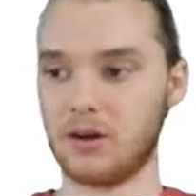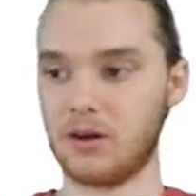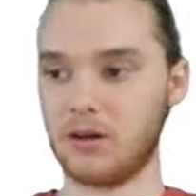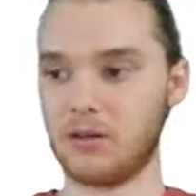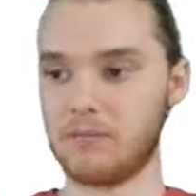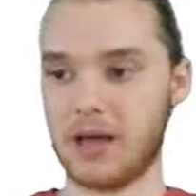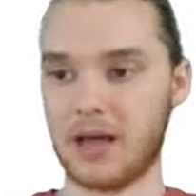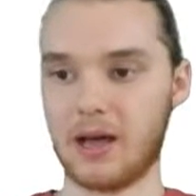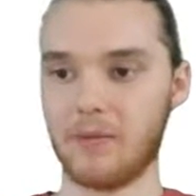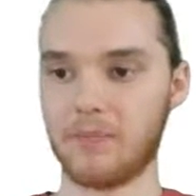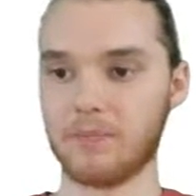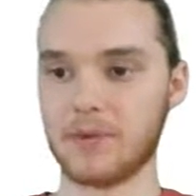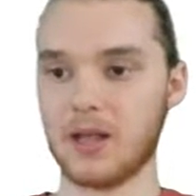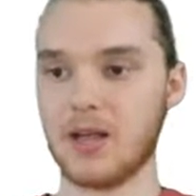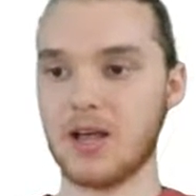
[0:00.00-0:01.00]
tall
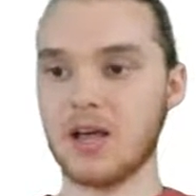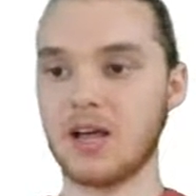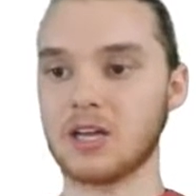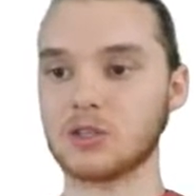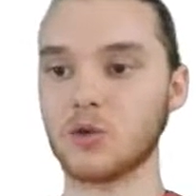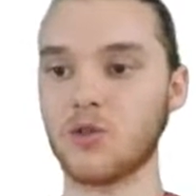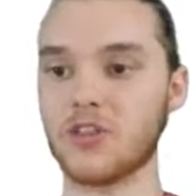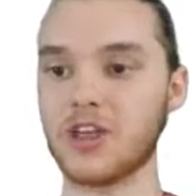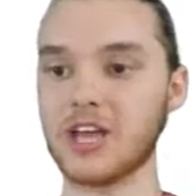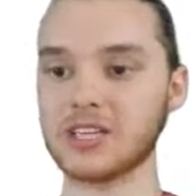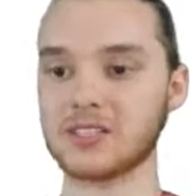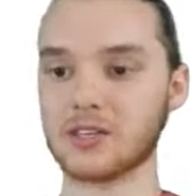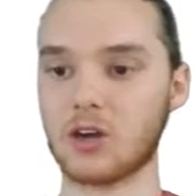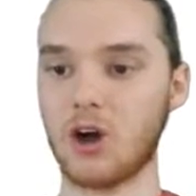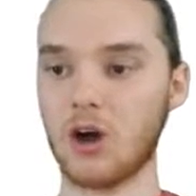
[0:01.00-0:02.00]
male. So
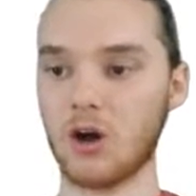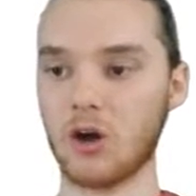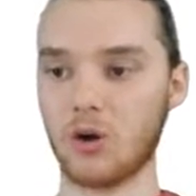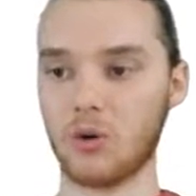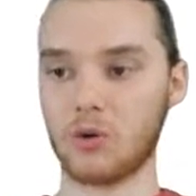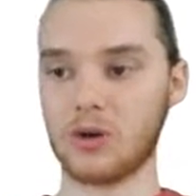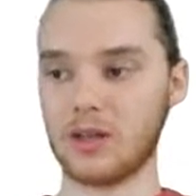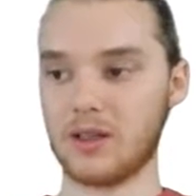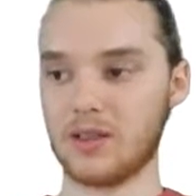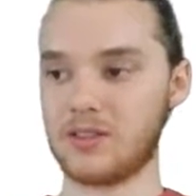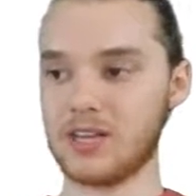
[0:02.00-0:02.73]
this code,